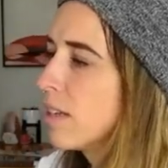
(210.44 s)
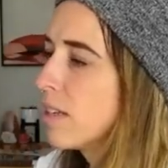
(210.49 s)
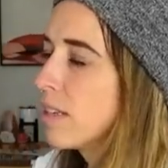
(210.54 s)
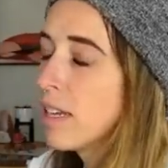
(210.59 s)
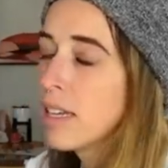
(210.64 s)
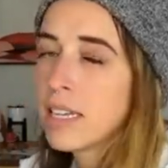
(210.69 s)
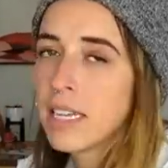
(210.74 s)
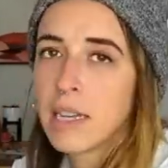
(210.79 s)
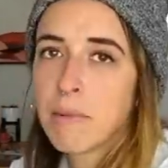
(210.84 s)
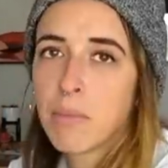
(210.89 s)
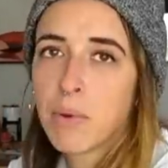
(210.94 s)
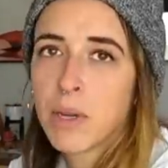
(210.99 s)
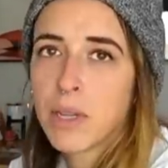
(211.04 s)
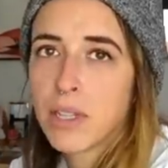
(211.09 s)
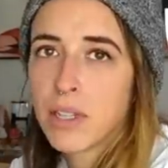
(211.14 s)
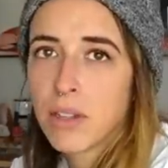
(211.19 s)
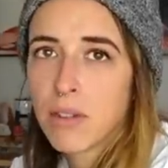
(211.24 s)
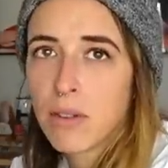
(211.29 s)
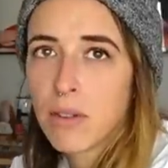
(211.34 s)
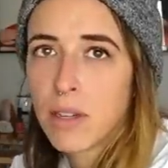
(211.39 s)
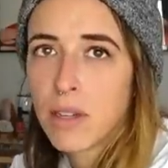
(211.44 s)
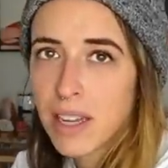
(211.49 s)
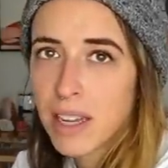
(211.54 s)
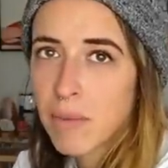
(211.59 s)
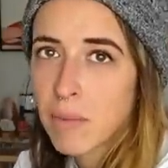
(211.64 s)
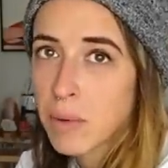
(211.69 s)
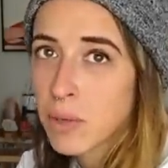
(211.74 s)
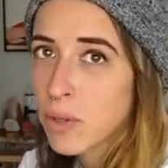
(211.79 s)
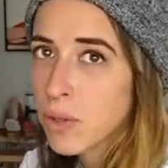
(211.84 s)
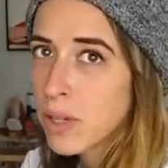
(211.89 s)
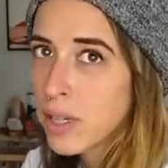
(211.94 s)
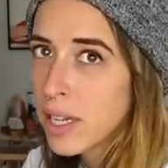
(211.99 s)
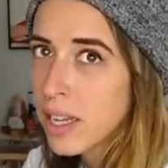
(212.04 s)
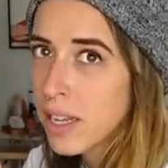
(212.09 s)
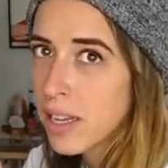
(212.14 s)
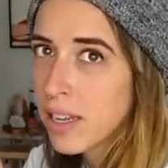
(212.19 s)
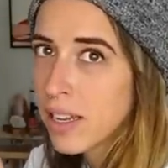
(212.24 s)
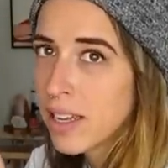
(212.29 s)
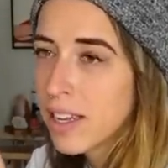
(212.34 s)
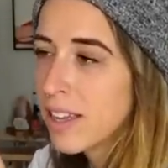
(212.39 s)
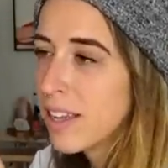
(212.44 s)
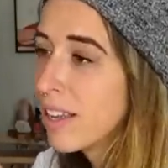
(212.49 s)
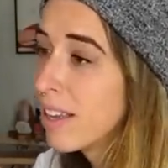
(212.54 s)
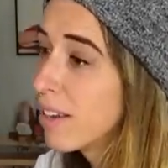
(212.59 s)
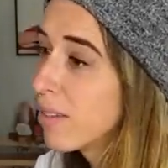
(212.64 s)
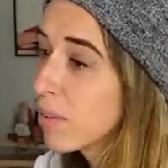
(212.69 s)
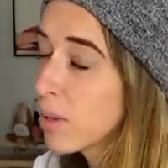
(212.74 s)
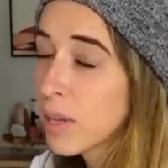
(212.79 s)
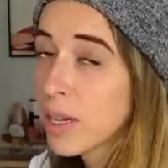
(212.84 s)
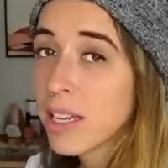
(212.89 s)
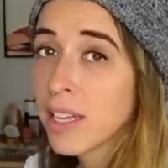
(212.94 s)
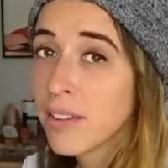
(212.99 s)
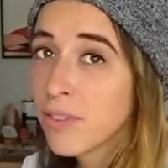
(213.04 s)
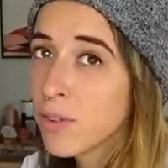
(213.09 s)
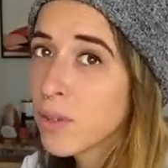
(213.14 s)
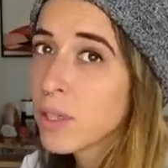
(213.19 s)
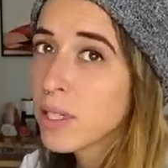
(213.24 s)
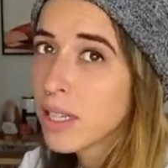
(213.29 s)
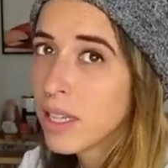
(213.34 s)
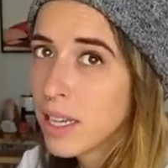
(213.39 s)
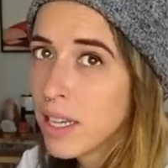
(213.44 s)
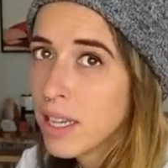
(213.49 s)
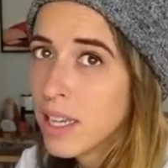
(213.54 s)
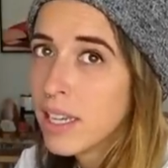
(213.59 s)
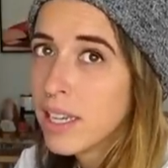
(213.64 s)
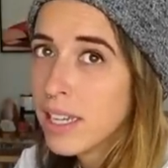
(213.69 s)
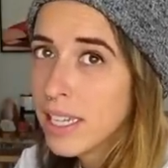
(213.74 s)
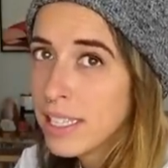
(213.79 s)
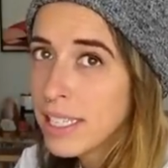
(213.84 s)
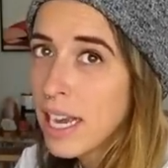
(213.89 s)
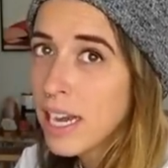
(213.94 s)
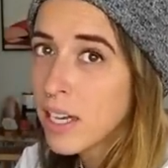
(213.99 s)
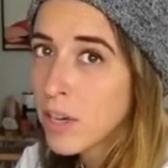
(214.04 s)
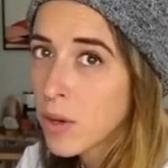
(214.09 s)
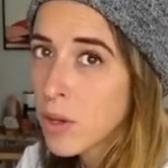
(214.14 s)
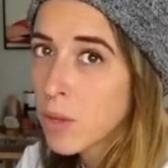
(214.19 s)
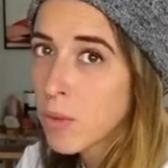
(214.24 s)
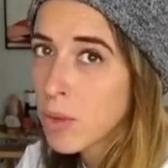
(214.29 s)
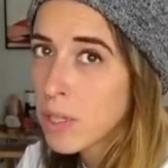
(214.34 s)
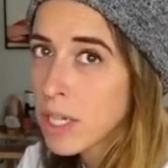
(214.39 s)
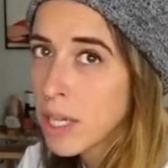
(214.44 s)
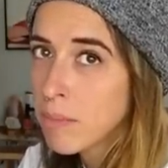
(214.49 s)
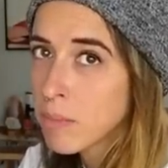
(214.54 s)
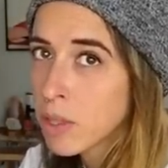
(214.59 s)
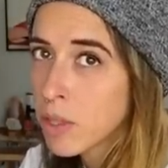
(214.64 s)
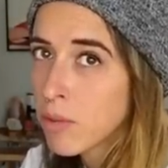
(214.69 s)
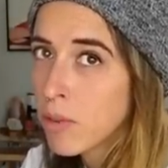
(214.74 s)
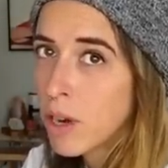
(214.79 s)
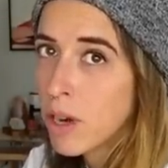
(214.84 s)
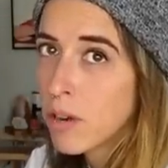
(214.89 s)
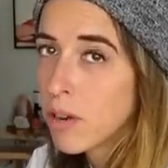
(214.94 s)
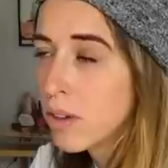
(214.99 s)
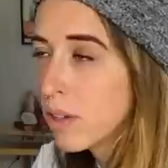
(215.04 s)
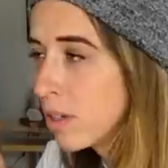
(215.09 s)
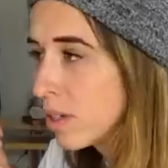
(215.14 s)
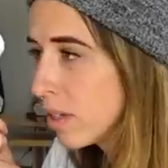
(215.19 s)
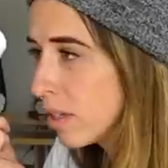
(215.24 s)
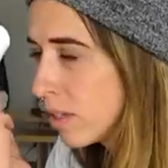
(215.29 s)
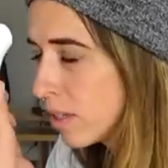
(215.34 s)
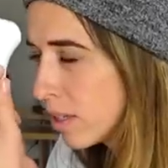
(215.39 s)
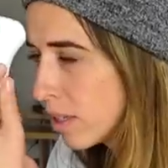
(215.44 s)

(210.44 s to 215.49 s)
98.2. Okay, we're gonna do it again. Yeah. If it is accurate three times in a row. Yeah.